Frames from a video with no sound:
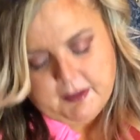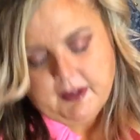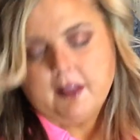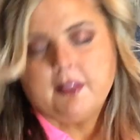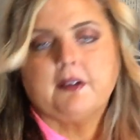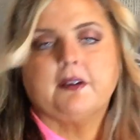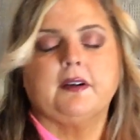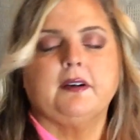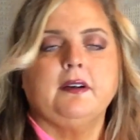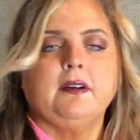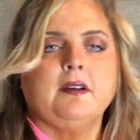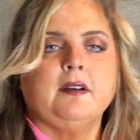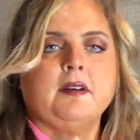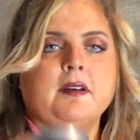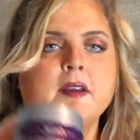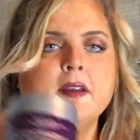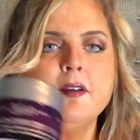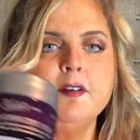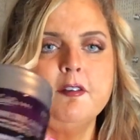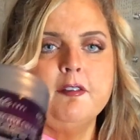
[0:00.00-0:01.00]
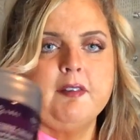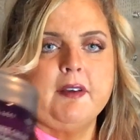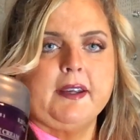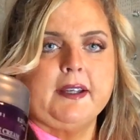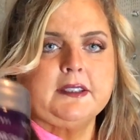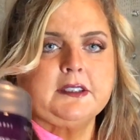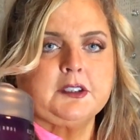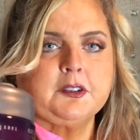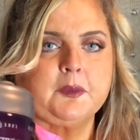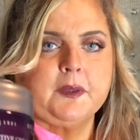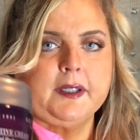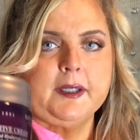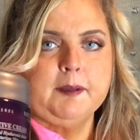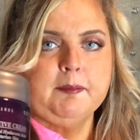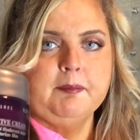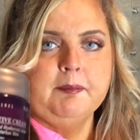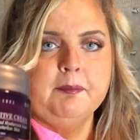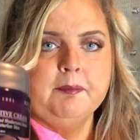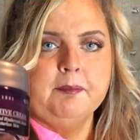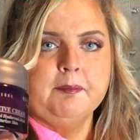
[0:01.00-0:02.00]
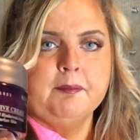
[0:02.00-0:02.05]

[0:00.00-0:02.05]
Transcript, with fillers: another face cream.